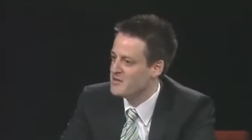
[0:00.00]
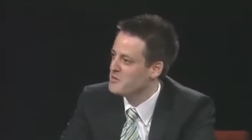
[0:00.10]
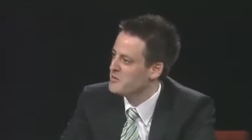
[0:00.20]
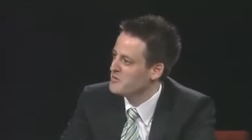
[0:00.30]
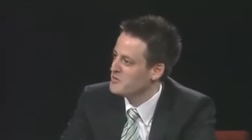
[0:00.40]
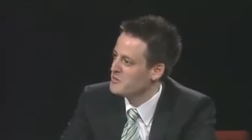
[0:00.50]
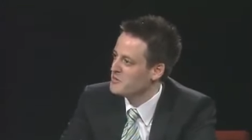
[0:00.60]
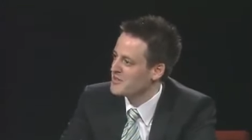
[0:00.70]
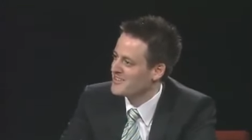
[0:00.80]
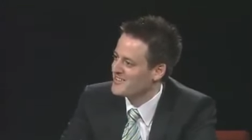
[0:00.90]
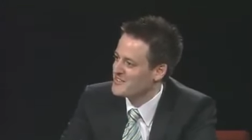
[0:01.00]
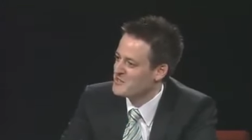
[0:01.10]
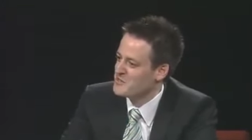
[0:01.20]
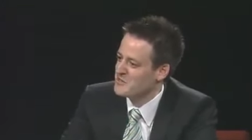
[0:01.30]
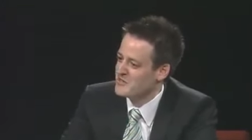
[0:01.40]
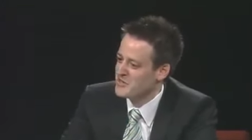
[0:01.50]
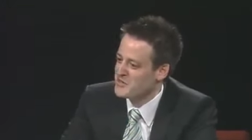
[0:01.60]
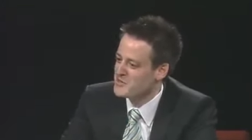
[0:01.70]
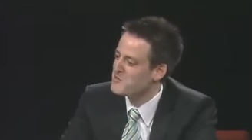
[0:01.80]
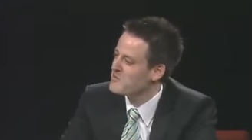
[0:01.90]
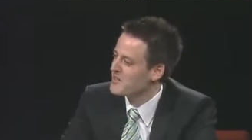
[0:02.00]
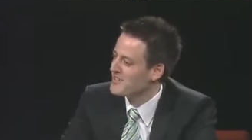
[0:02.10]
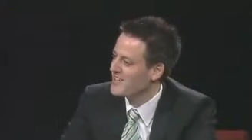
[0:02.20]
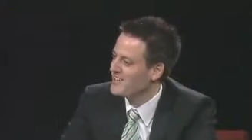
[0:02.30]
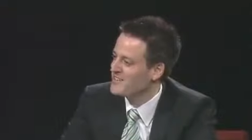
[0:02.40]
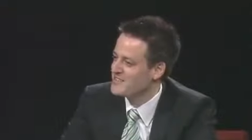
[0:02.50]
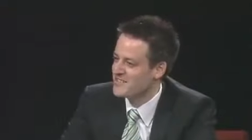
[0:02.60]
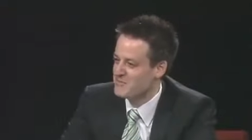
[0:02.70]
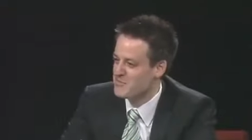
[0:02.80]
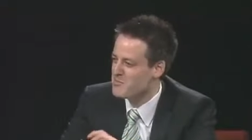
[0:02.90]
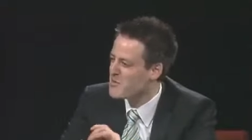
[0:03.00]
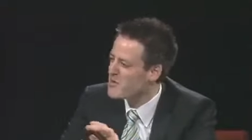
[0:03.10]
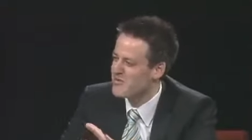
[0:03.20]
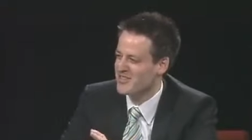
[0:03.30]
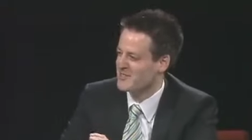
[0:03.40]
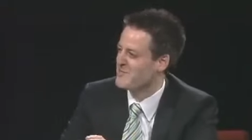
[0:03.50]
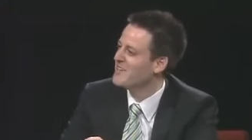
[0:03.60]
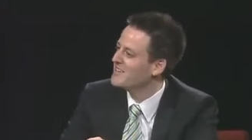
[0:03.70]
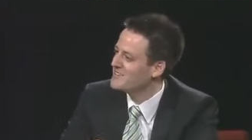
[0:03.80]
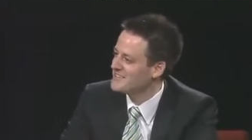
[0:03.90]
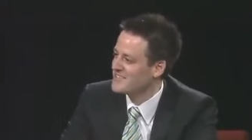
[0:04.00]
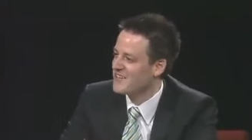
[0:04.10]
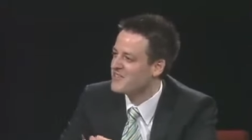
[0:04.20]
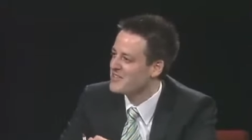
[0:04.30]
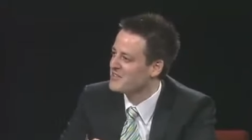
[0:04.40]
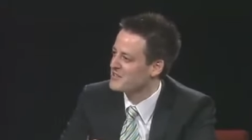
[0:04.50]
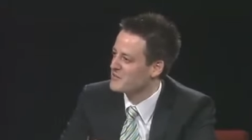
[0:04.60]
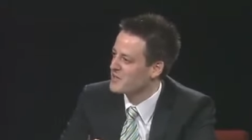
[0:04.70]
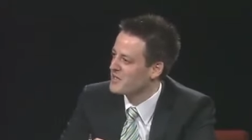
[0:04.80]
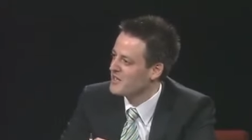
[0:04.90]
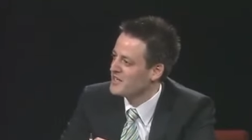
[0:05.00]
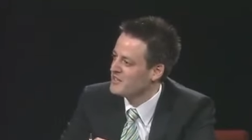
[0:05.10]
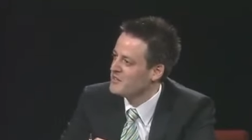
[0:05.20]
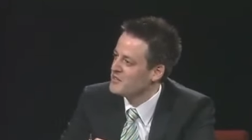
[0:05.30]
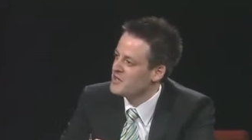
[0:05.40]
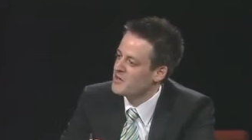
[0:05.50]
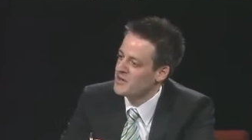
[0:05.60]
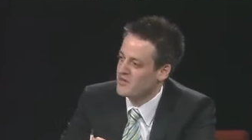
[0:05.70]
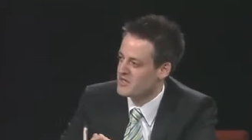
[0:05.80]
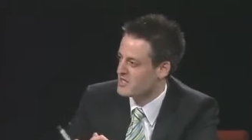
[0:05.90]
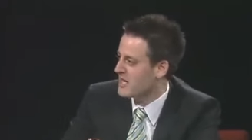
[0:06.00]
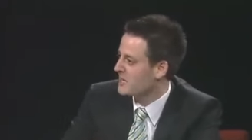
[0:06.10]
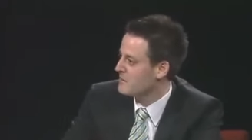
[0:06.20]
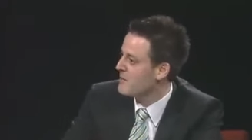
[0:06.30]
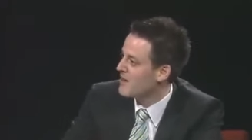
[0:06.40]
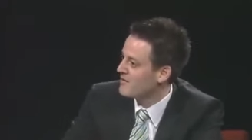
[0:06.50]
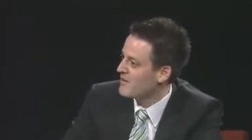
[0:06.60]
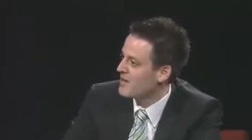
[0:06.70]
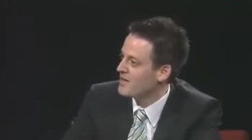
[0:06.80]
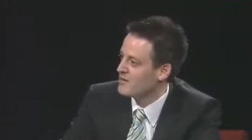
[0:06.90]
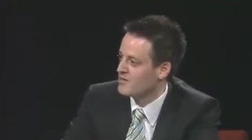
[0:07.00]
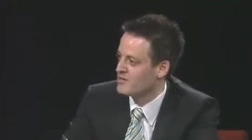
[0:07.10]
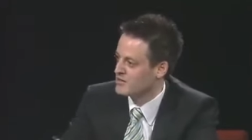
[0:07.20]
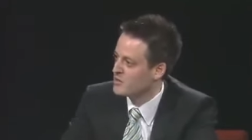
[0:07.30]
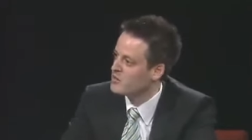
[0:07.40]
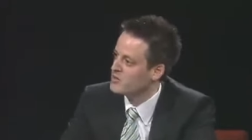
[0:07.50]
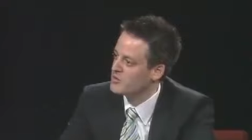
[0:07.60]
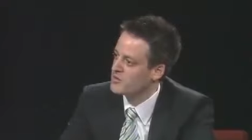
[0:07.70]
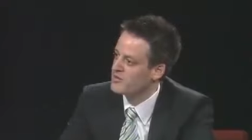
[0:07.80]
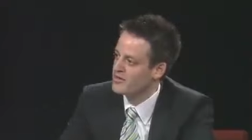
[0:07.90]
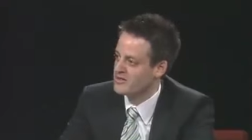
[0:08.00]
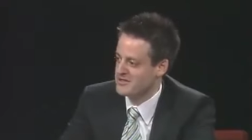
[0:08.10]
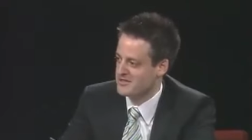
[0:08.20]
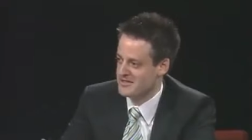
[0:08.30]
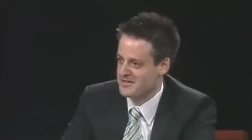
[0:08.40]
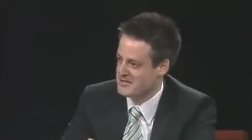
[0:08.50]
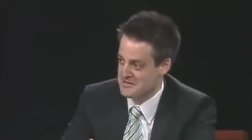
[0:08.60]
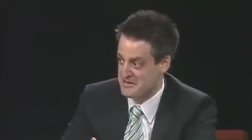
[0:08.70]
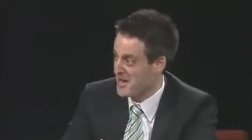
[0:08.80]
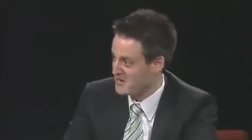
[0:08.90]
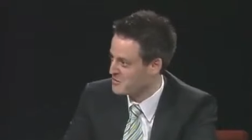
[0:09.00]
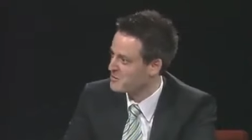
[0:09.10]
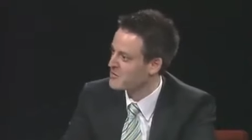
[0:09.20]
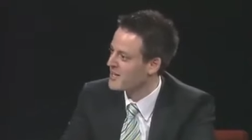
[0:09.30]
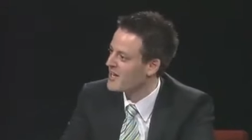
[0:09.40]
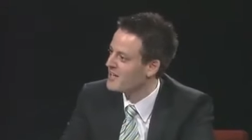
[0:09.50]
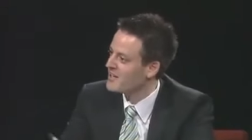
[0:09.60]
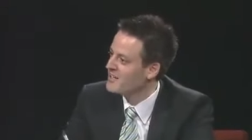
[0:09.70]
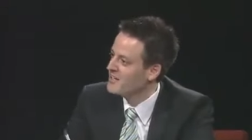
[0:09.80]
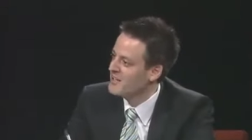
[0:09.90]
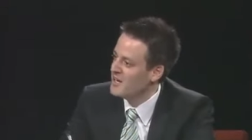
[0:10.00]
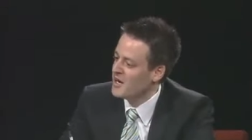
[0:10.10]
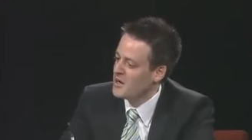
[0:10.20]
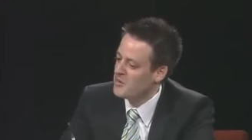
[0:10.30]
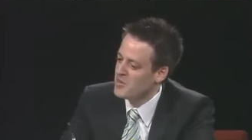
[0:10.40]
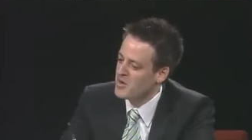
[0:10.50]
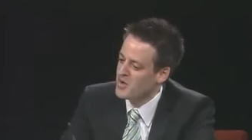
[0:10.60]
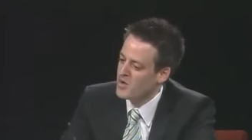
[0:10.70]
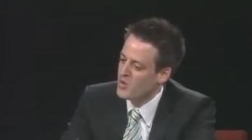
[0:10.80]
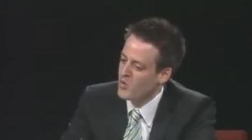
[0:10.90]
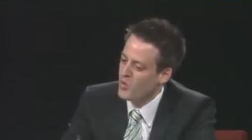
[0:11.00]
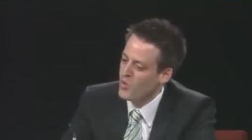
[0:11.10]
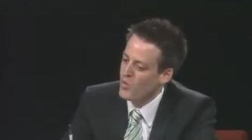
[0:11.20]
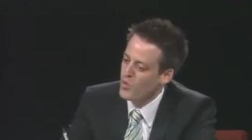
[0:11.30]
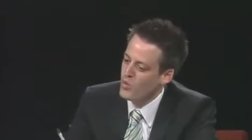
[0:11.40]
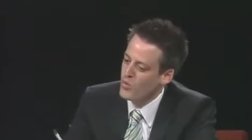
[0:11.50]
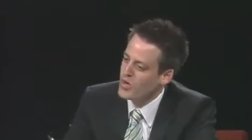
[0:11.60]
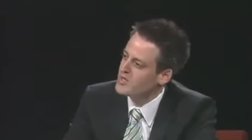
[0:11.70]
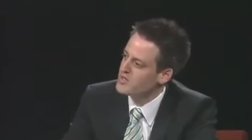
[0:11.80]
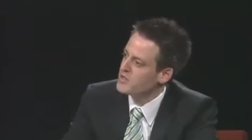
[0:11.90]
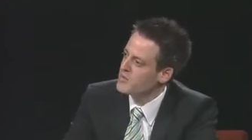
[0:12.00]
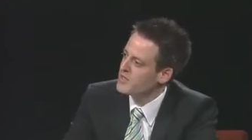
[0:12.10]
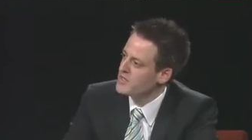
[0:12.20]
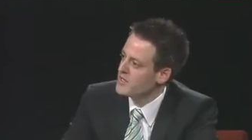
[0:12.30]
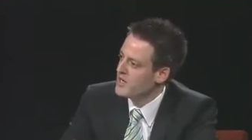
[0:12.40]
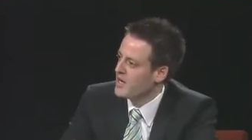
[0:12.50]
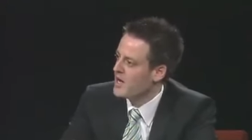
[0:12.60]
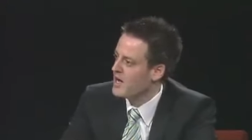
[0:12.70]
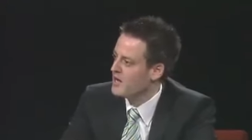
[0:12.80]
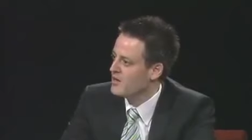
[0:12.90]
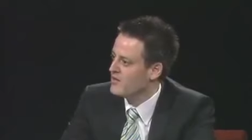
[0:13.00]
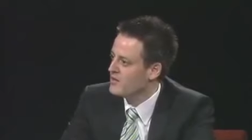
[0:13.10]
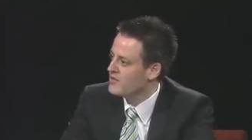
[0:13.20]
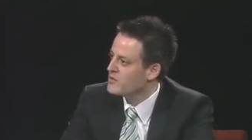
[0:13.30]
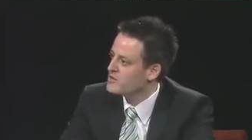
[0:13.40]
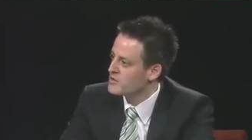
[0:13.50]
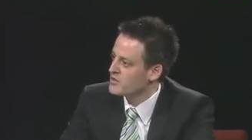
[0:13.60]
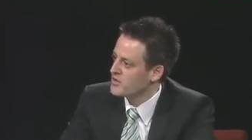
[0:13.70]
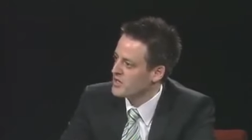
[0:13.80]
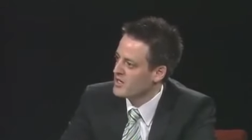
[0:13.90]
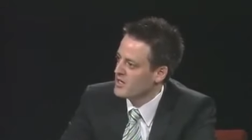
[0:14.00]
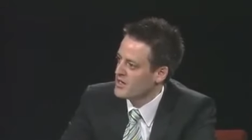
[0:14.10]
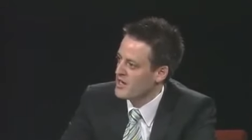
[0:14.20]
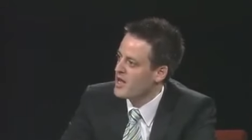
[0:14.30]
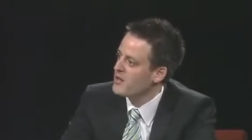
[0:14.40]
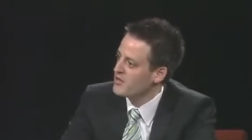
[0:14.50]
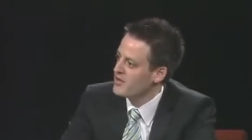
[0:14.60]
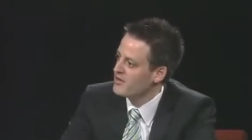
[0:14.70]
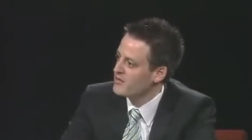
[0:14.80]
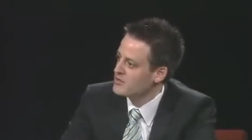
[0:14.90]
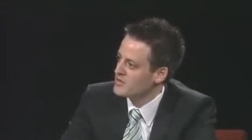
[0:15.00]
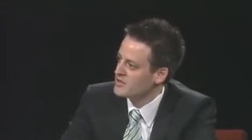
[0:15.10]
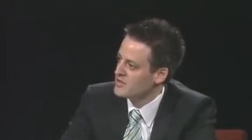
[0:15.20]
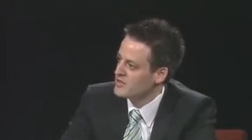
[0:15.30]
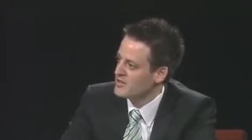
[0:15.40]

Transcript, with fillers: you you look to you go to the supermarket now and you see perfect tomatoes. You see everything looks great, and you don't know if it's genetically modified or if it's cloned or if it's natural or organic. Um, wh what is your opinion on, on the, the, future and the health of using